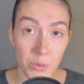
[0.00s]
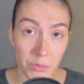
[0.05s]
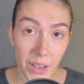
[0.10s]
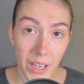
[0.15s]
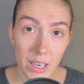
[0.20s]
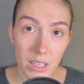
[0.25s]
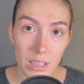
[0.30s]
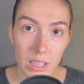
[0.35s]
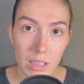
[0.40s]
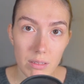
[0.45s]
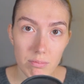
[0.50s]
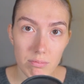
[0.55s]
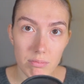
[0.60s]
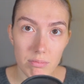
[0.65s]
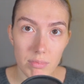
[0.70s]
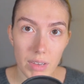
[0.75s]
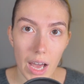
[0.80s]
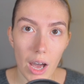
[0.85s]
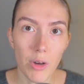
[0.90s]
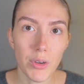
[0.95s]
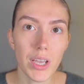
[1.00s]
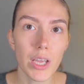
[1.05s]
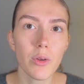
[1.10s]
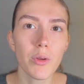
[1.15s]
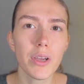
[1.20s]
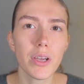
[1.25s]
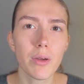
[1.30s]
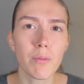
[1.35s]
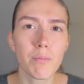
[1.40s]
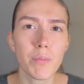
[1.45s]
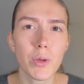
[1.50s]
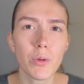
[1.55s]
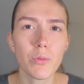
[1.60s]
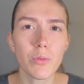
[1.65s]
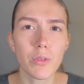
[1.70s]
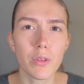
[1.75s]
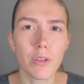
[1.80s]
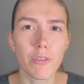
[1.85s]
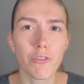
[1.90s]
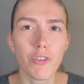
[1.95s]
finally, how can we compute
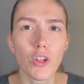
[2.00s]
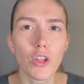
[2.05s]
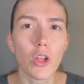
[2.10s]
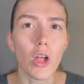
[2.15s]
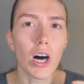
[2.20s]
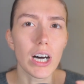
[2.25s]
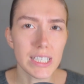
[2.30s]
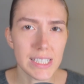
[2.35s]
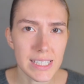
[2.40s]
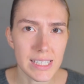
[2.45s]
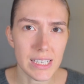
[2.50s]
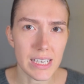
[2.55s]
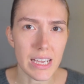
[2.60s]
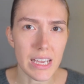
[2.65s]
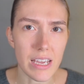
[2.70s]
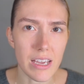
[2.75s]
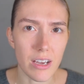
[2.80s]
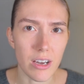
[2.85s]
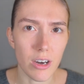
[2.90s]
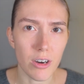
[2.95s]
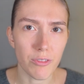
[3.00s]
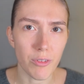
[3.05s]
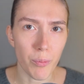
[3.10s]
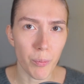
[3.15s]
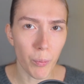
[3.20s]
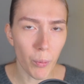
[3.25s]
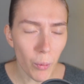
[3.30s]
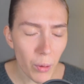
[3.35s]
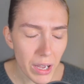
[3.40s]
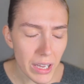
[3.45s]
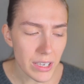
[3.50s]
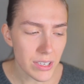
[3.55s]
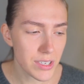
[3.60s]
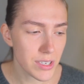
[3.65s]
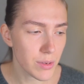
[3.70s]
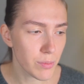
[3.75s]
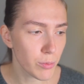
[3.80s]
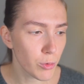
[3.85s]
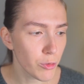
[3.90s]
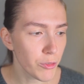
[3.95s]
the velocity of a
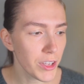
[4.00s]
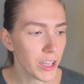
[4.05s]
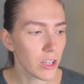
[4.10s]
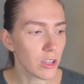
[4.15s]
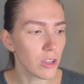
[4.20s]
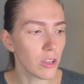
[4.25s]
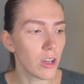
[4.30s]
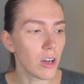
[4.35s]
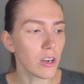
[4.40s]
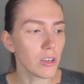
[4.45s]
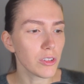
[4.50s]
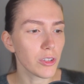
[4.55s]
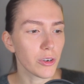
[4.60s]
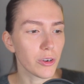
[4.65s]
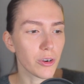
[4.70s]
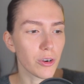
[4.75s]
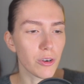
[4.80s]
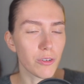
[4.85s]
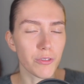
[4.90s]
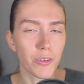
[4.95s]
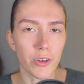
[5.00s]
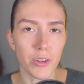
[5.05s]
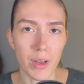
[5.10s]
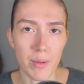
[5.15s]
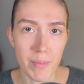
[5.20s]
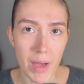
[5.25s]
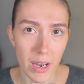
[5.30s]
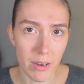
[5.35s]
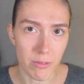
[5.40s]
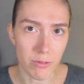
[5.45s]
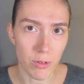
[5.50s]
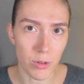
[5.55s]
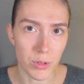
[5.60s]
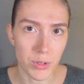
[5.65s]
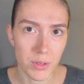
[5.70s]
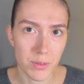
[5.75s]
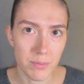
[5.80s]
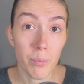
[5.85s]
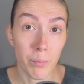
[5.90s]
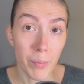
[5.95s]
point moving along the curve on a
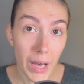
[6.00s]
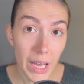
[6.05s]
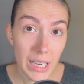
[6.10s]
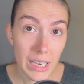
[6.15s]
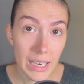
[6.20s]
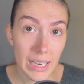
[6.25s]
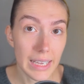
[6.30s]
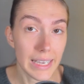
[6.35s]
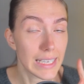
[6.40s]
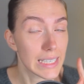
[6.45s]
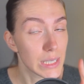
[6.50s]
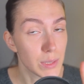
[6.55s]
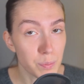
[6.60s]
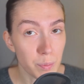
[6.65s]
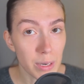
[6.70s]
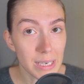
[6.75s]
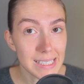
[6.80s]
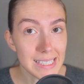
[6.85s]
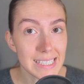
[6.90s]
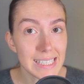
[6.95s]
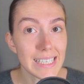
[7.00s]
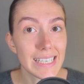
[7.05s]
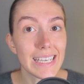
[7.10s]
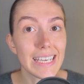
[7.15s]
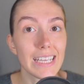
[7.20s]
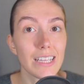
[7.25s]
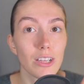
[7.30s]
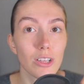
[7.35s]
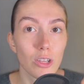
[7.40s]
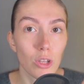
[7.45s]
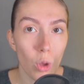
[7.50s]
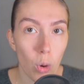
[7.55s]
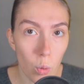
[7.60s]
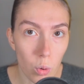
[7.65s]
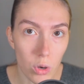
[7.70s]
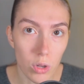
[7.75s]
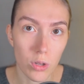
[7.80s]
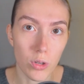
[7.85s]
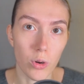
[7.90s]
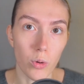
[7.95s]
manifold, but express it in
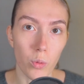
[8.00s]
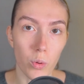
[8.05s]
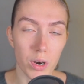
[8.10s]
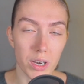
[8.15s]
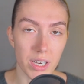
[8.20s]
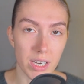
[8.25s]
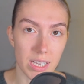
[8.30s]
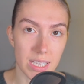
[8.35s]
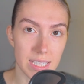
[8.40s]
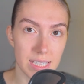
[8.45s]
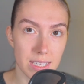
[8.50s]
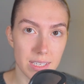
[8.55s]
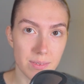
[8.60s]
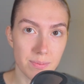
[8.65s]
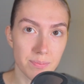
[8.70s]
local coordinates?